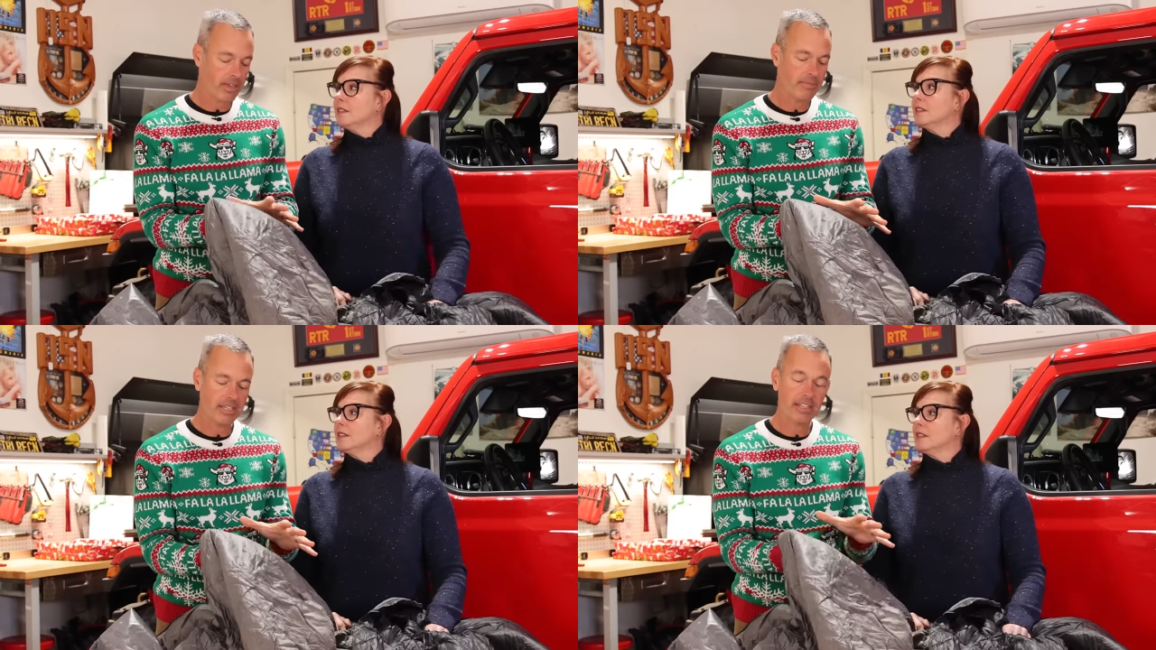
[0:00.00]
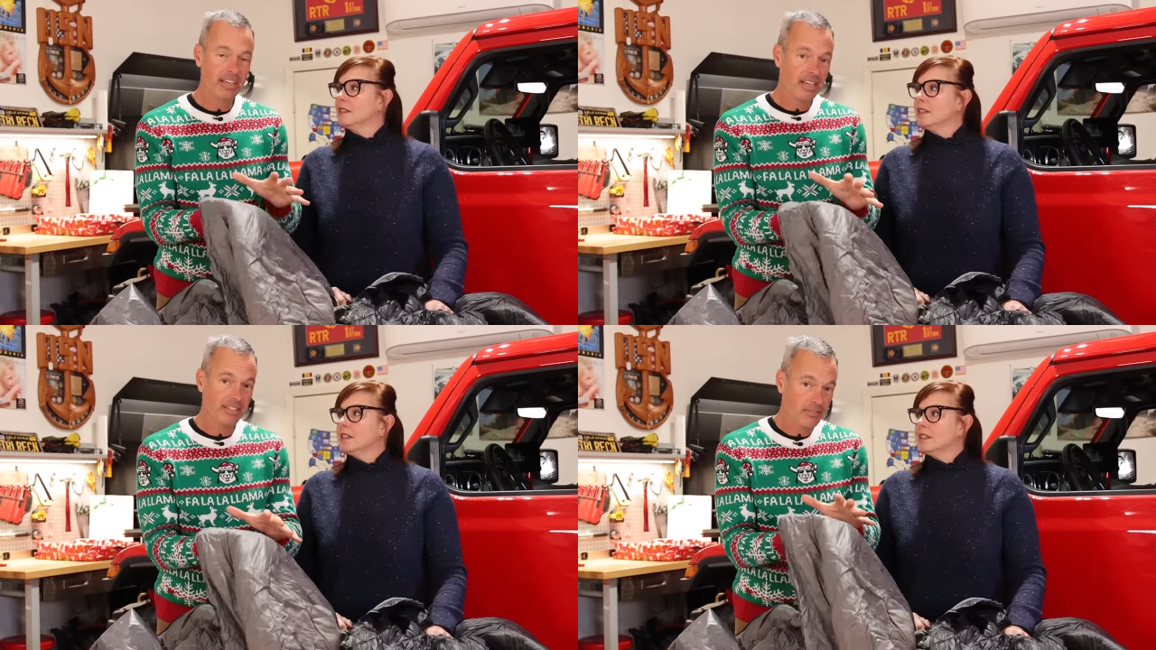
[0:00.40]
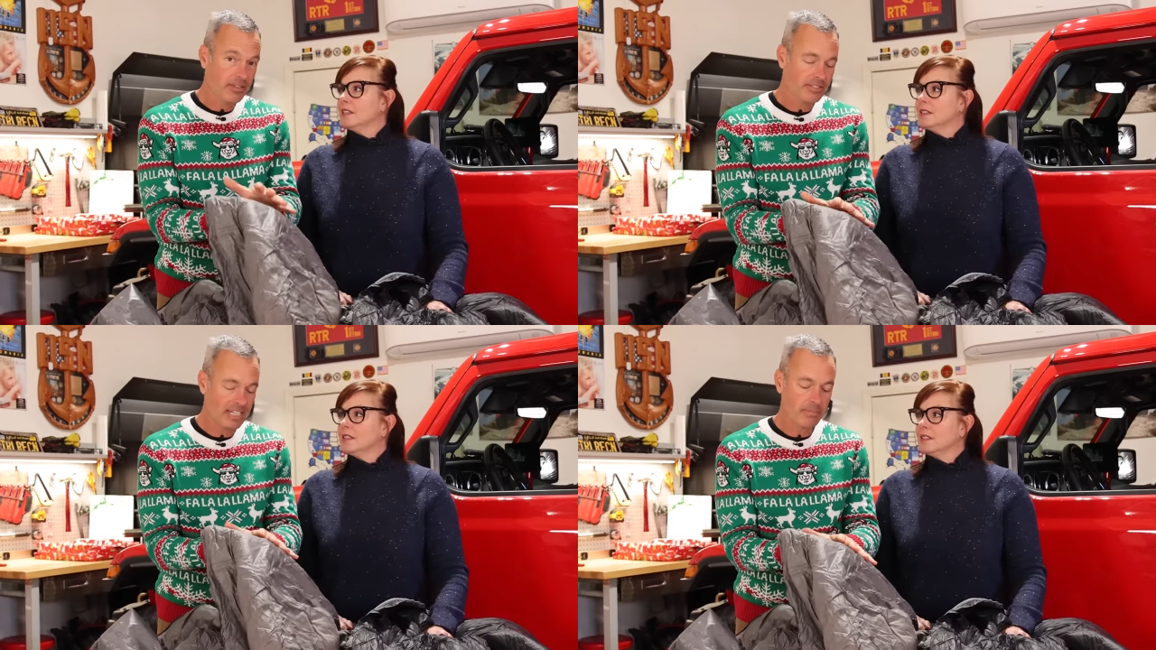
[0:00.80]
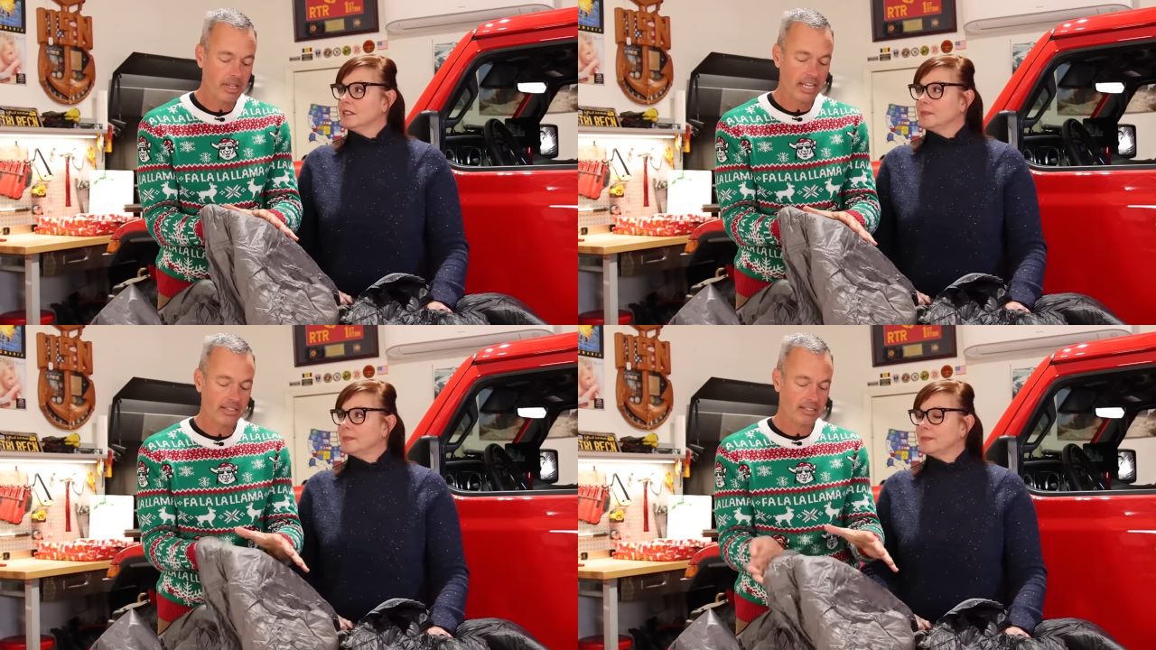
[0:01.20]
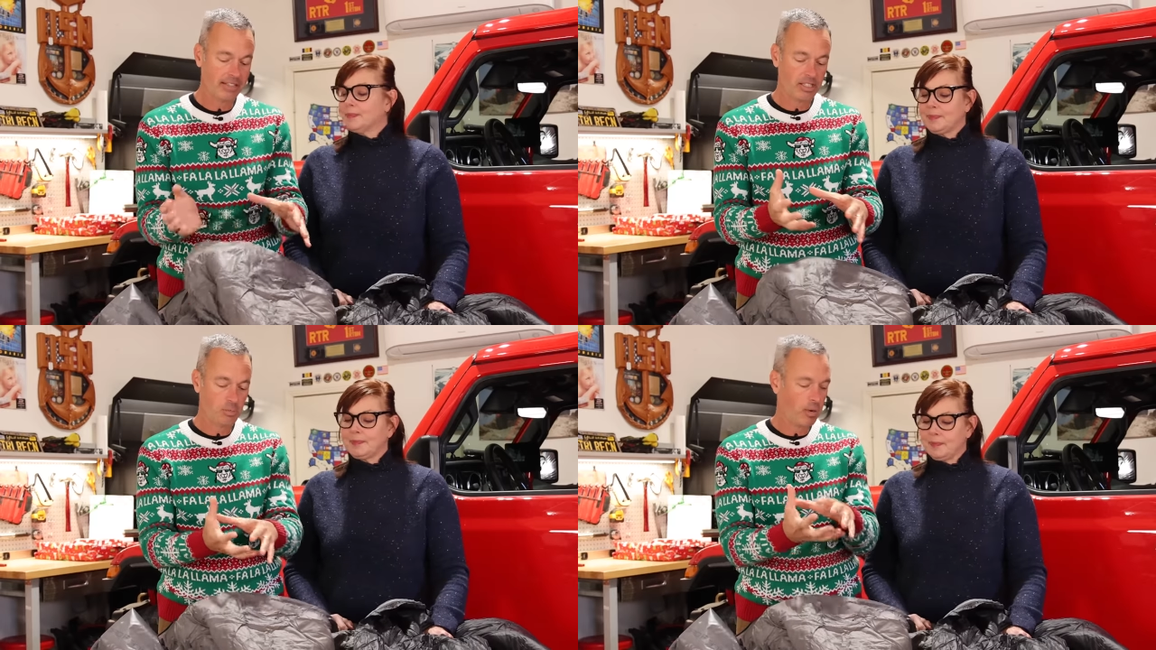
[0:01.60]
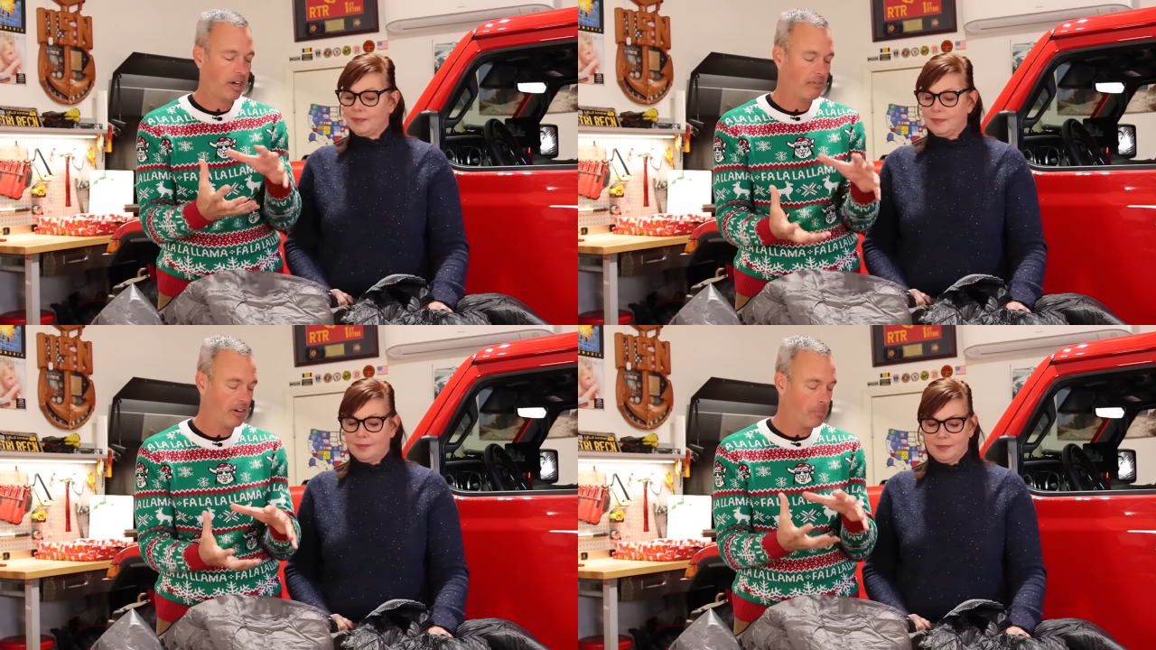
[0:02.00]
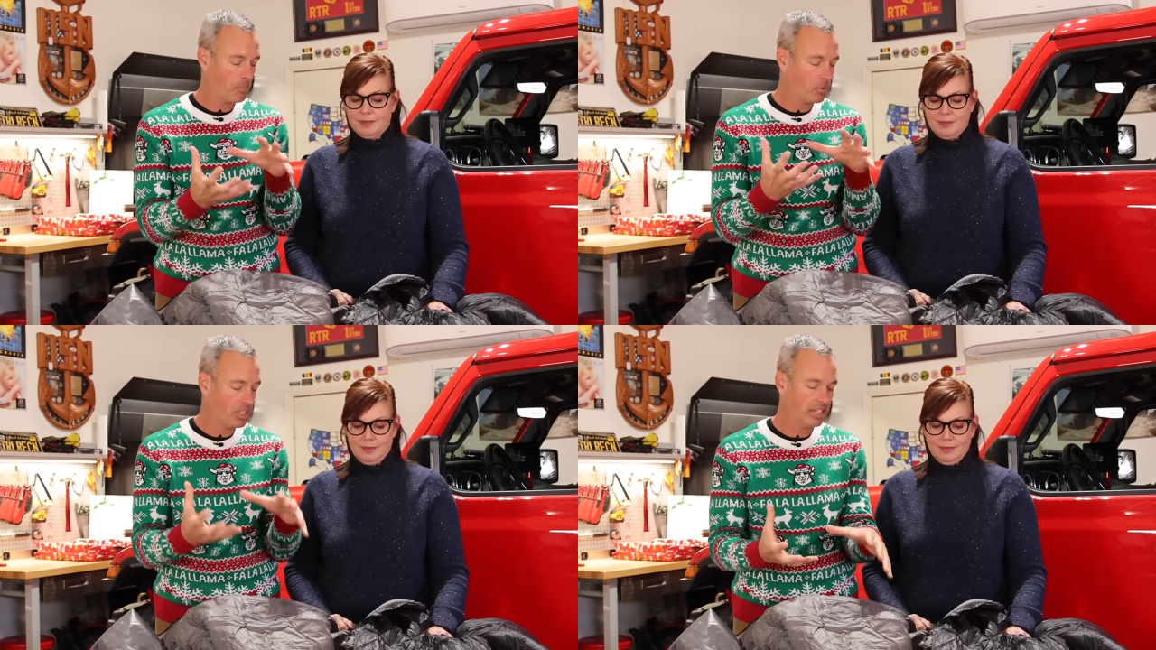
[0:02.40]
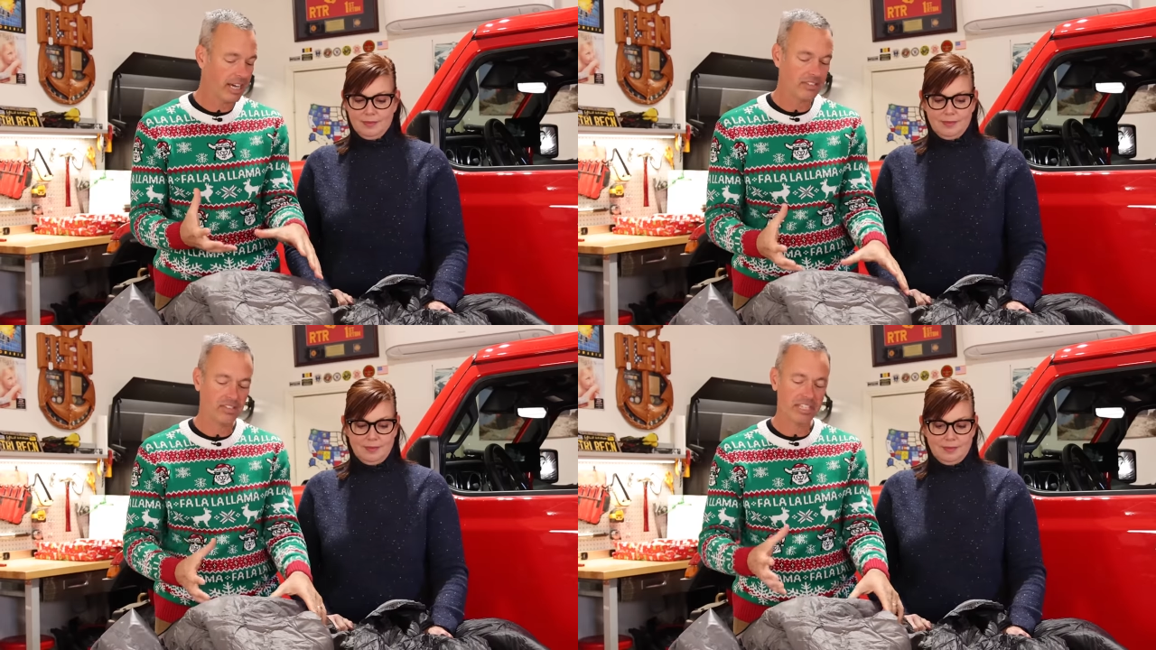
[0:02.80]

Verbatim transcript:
Speaker 1: maybe 15 minutes. These puff up really nice.